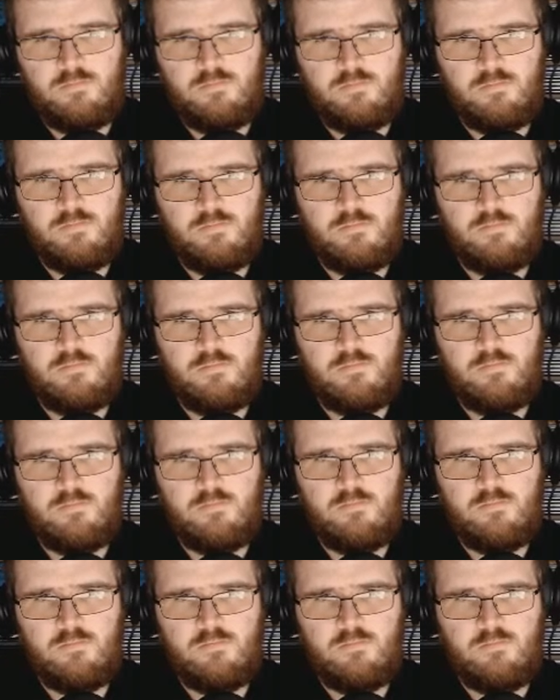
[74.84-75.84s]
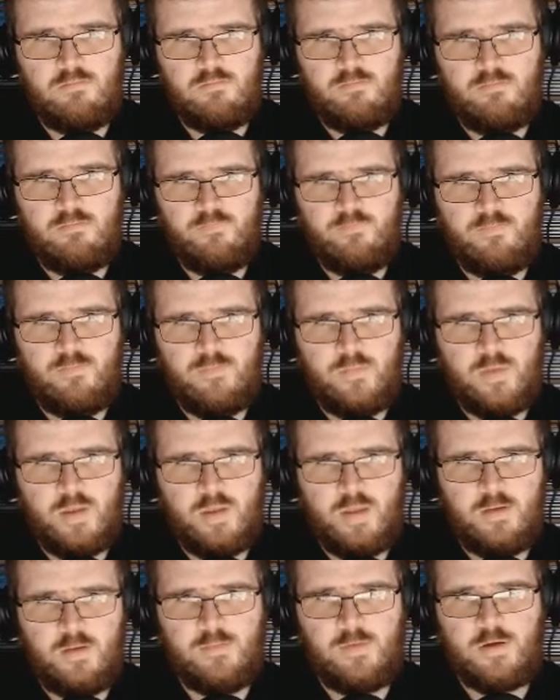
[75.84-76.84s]
Hmm.
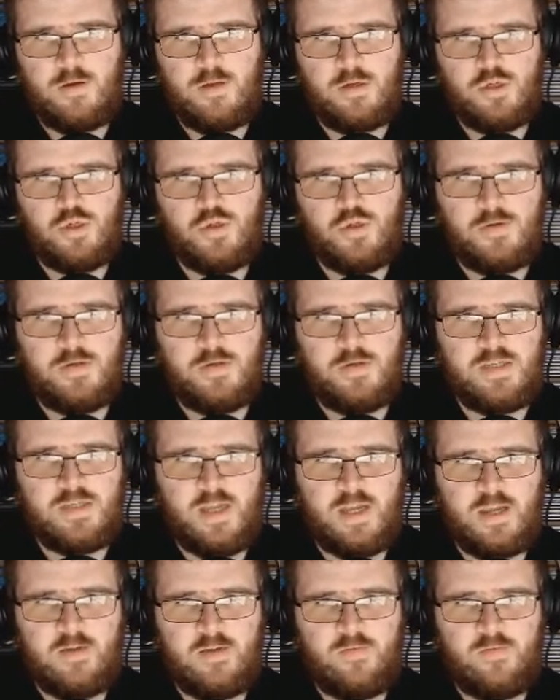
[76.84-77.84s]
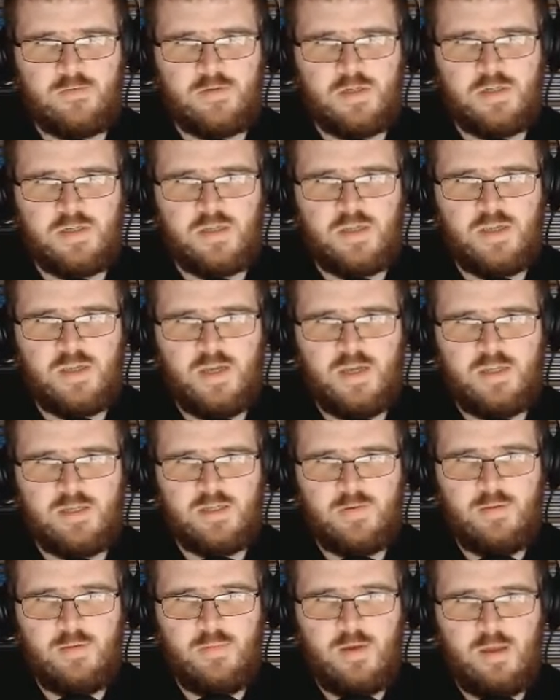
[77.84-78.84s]
I'm not going to try and attack them, just in case
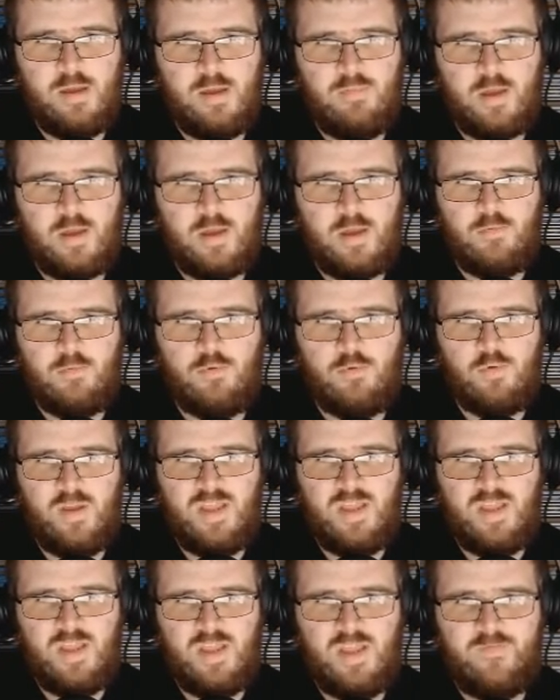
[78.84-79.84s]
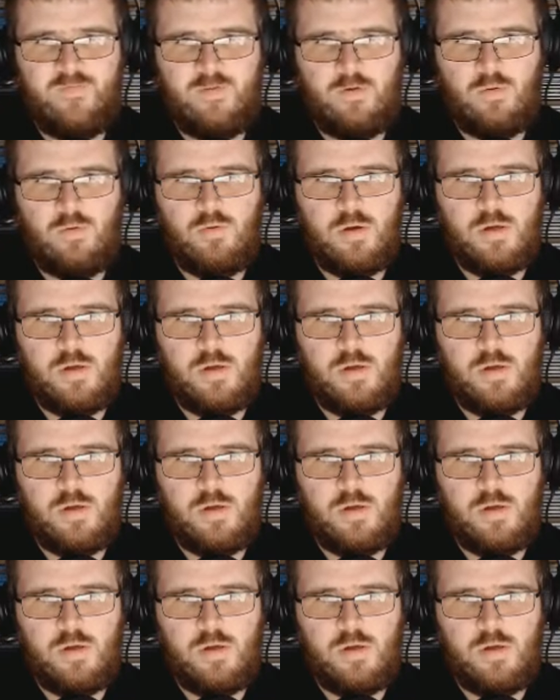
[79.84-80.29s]
they may become all evil.